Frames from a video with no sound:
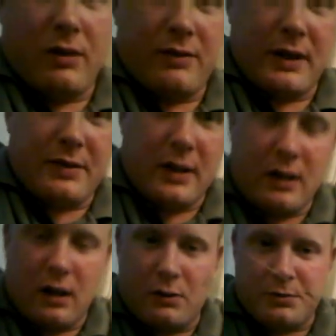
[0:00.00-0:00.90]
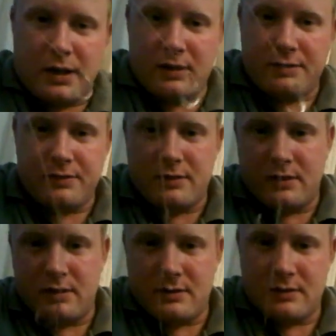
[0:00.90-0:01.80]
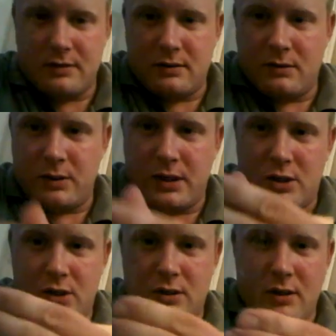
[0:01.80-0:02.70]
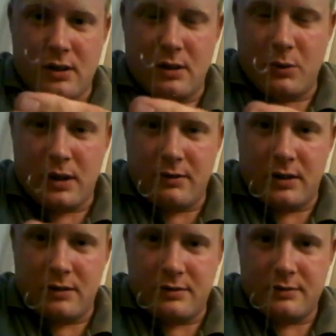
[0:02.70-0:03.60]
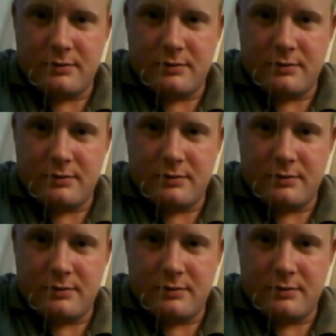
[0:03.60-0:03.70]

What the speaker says: off, left in the carp's mouth, which the carp will get rid of.